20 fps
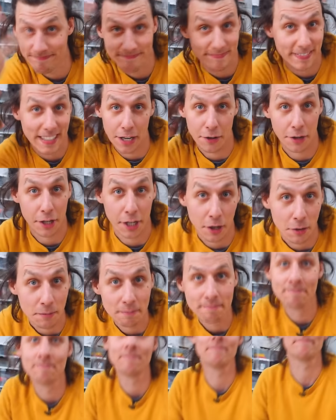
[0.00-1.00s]
there you go.
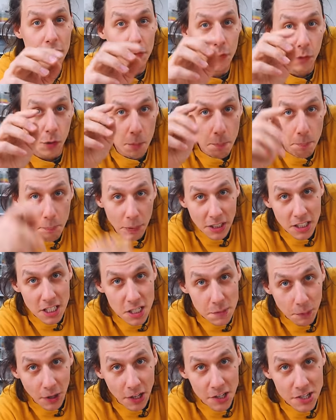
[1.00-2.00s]
Because if you want to build this
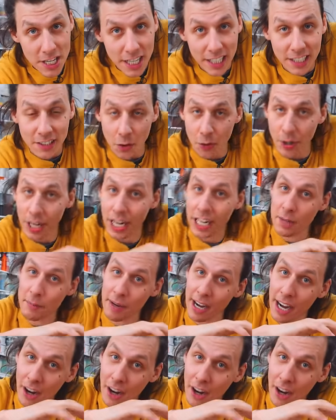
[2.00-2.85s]
project or any of my